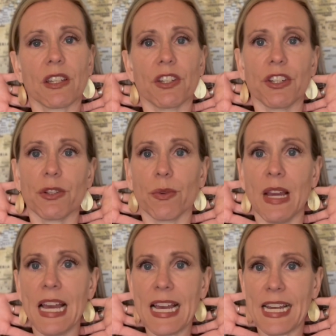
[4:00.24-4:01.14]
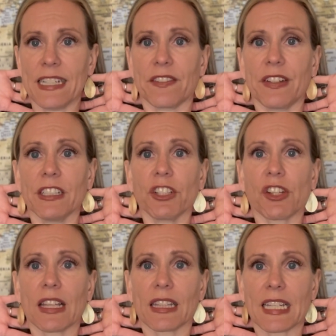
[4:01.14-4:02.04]
do is very
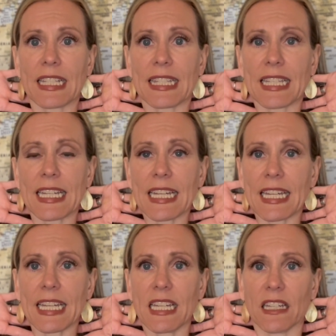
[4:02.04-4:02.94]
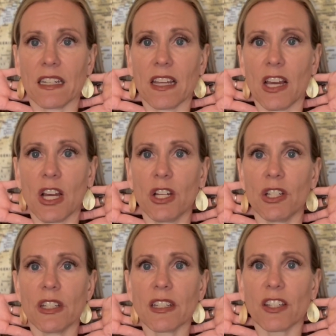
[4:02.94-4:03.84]
gently sink in
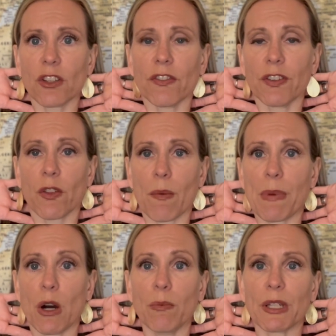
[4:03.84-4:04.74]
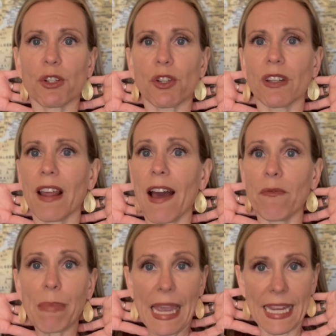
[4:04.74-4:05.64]
until you feel the bone, but you shouldn't
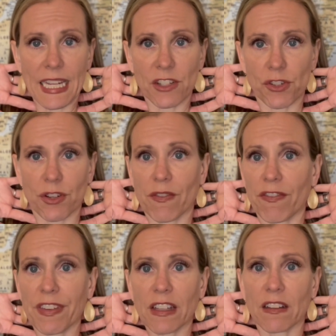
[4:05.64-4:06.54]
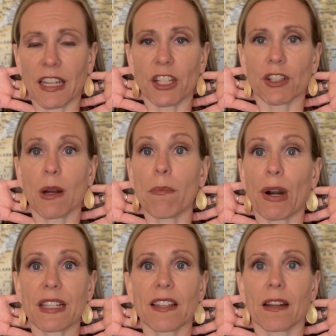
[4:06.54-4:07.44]
have pain. You shouldn't feel like you're
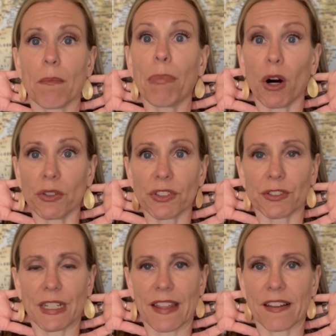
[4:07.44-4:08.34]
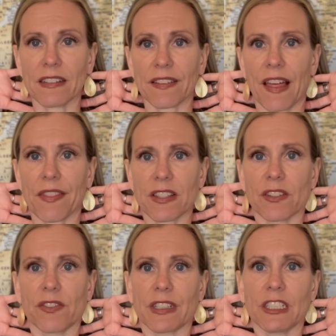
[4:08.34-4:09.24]
compressing a pulse or anything like that. This
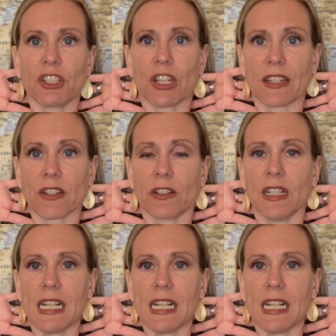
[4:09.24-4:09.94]
is very gentle.